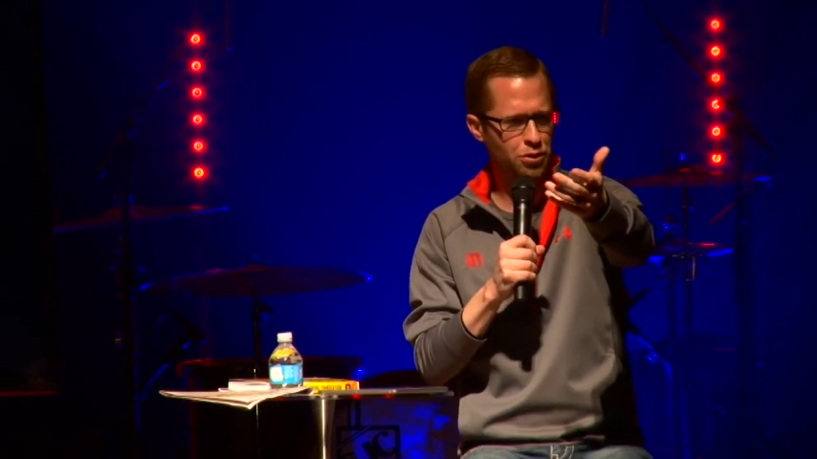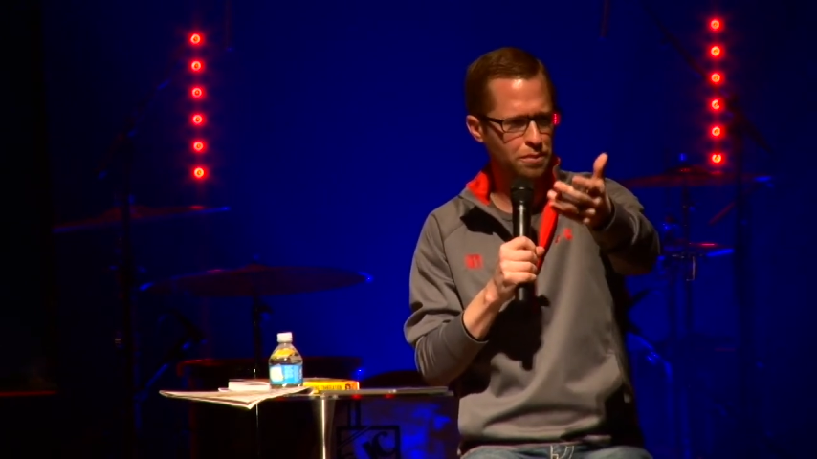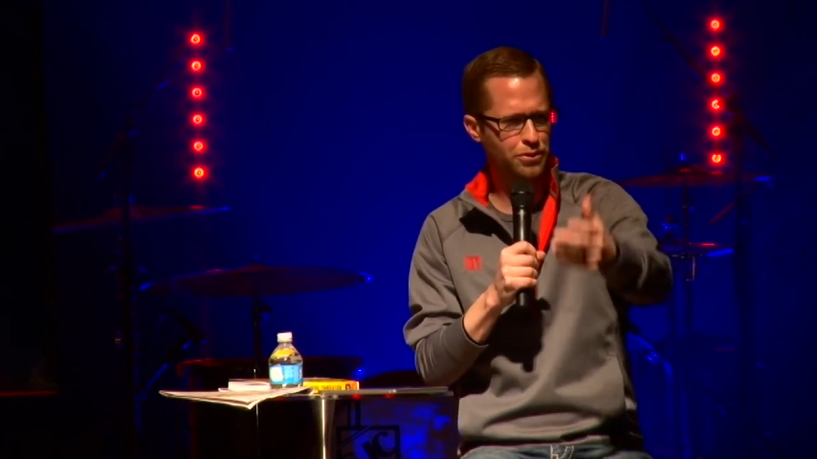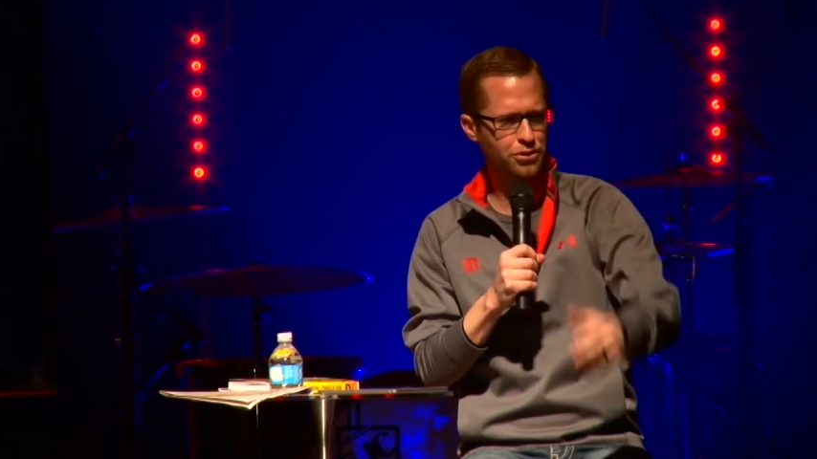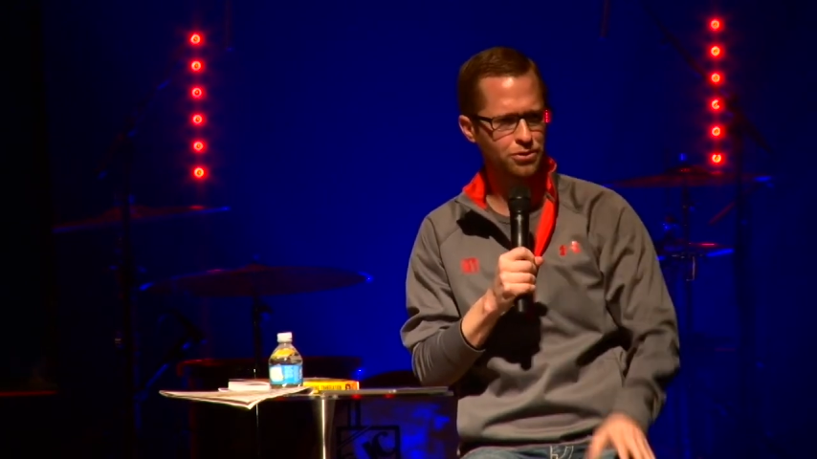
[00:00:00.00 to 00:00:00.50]
Want to
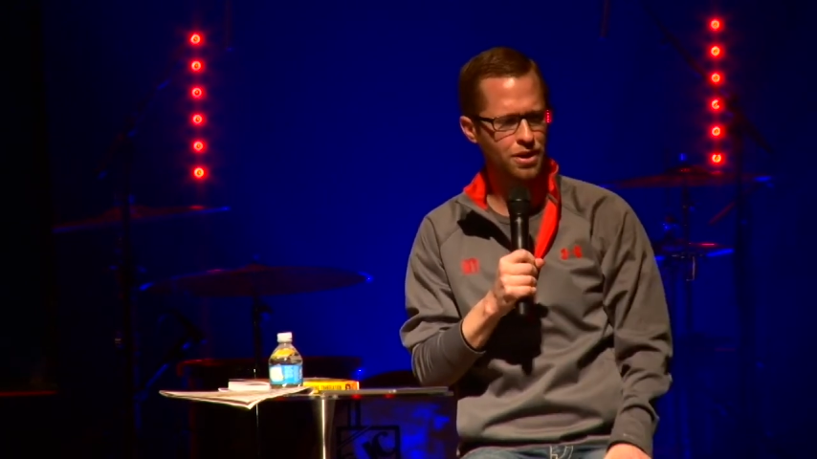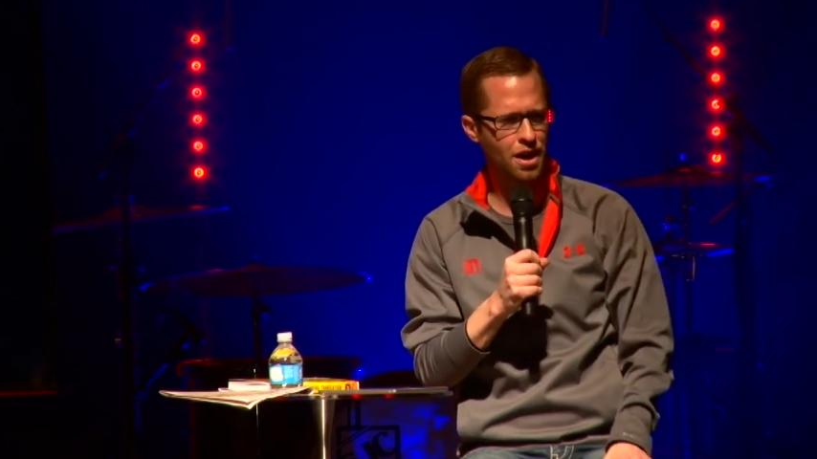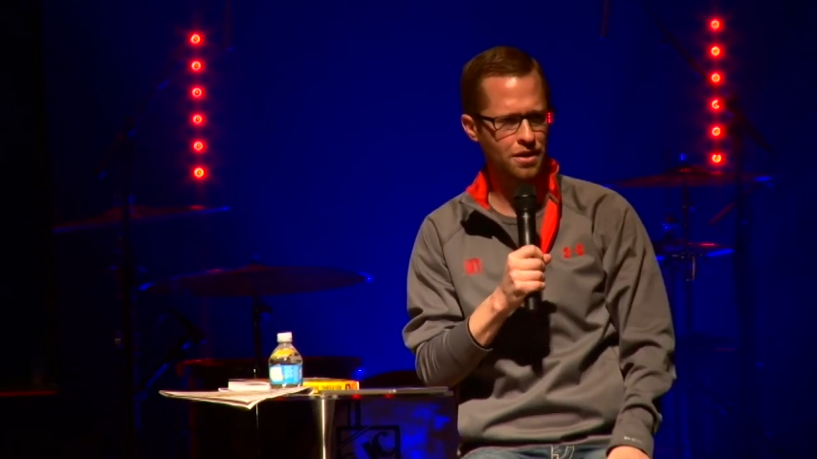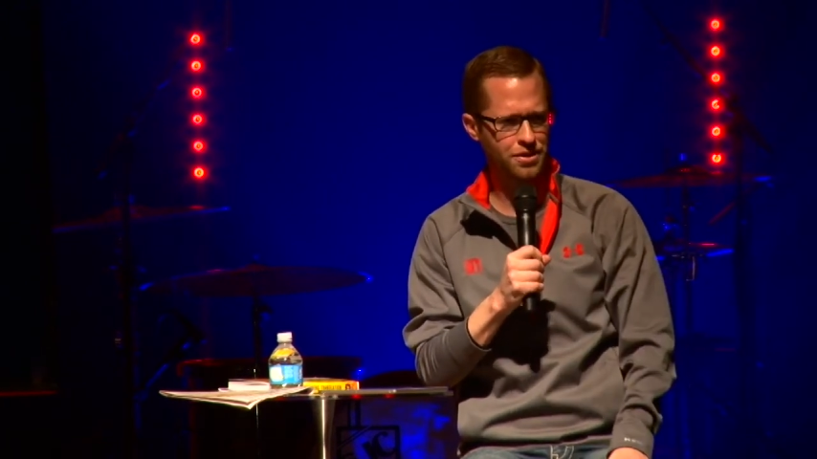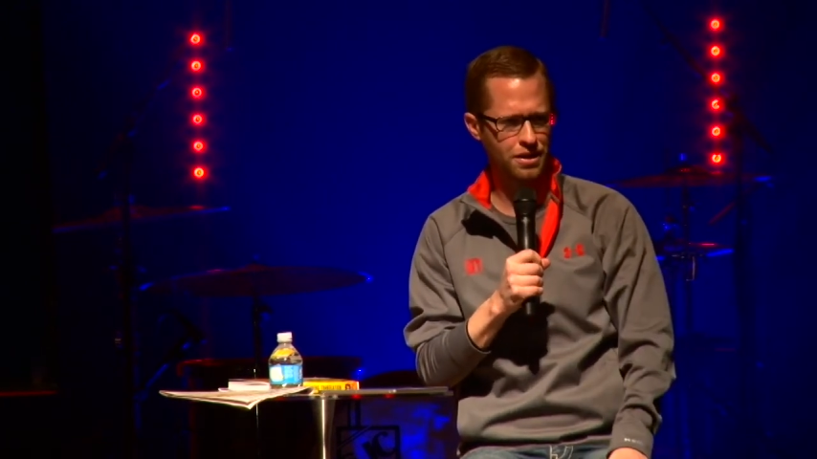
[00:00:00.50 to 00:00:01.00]
pursue God